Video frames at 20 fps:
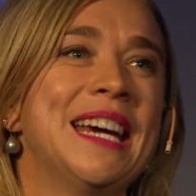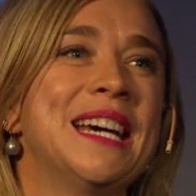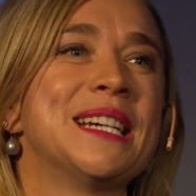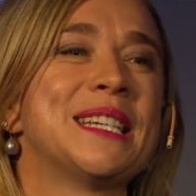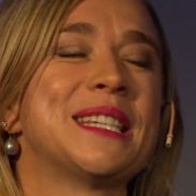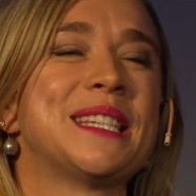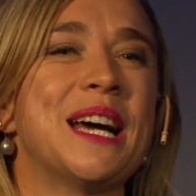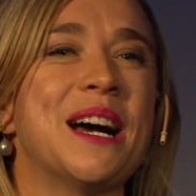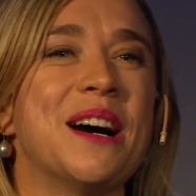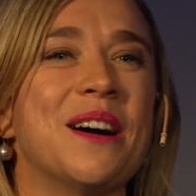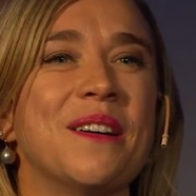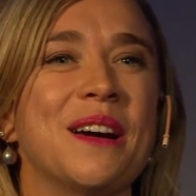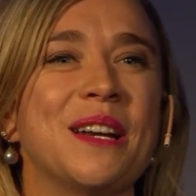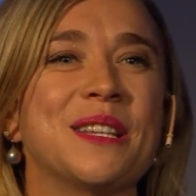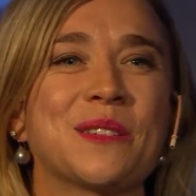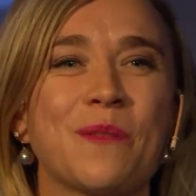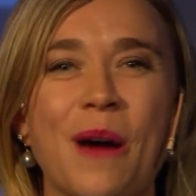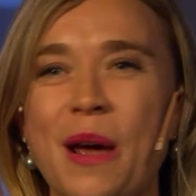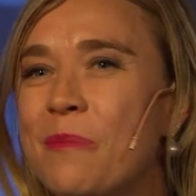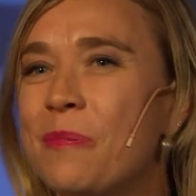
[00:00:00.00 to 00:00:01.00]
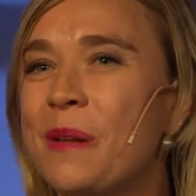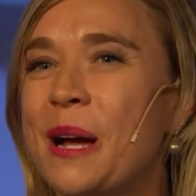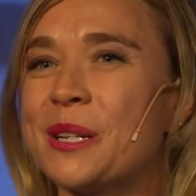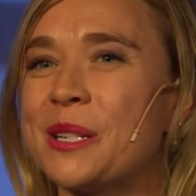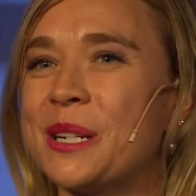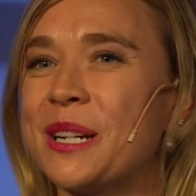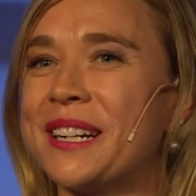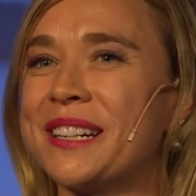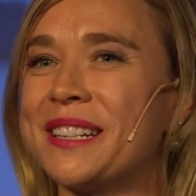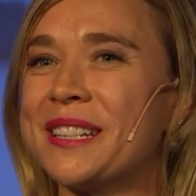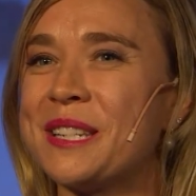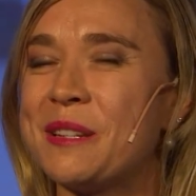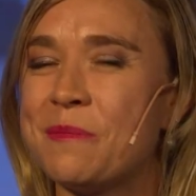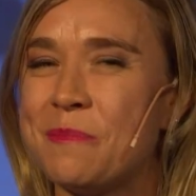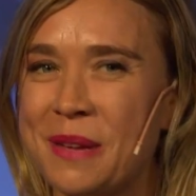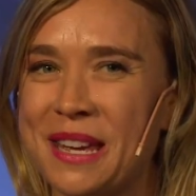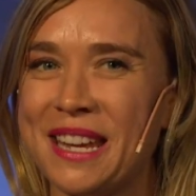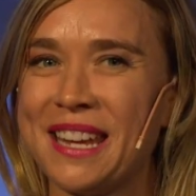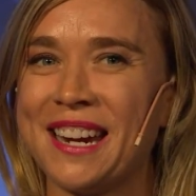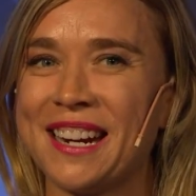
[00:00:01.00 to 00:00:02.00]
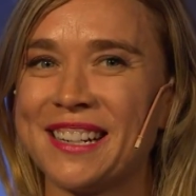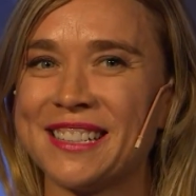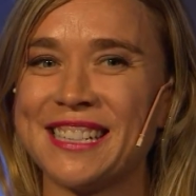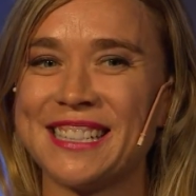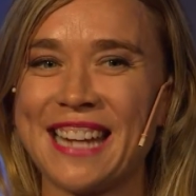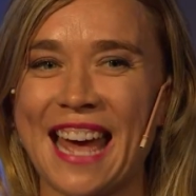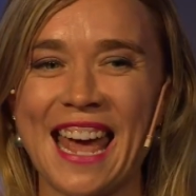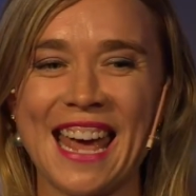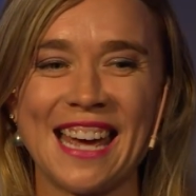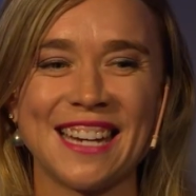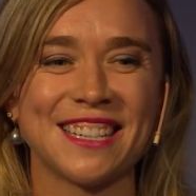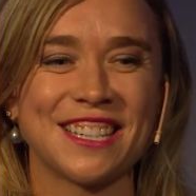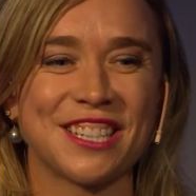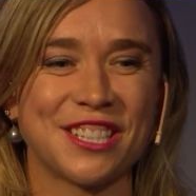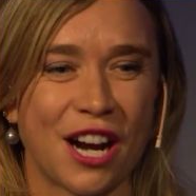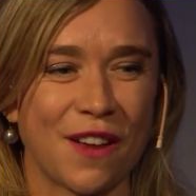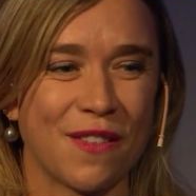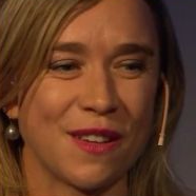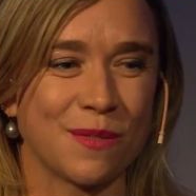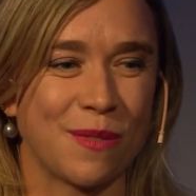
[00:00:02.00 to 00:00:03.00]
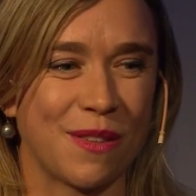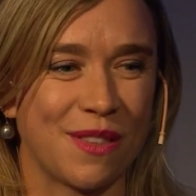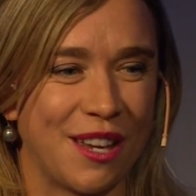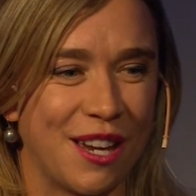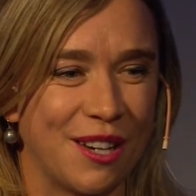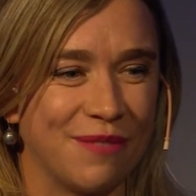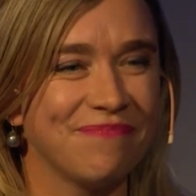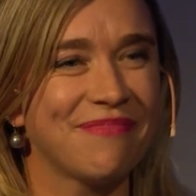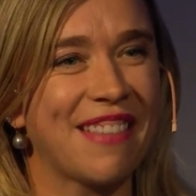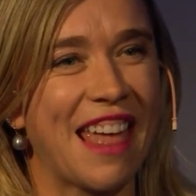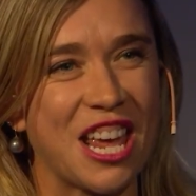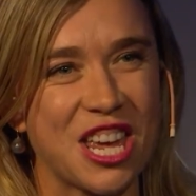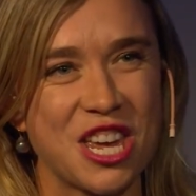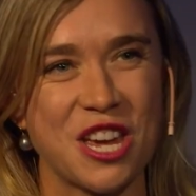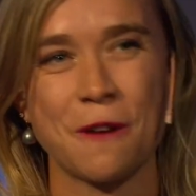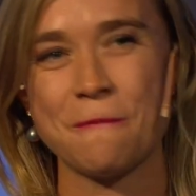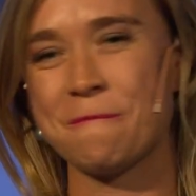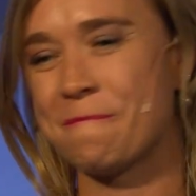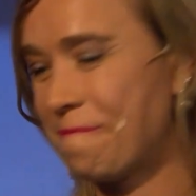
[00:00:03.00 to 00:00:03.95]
So it's quite a pleasure to be here today and to share this with you. Thank you.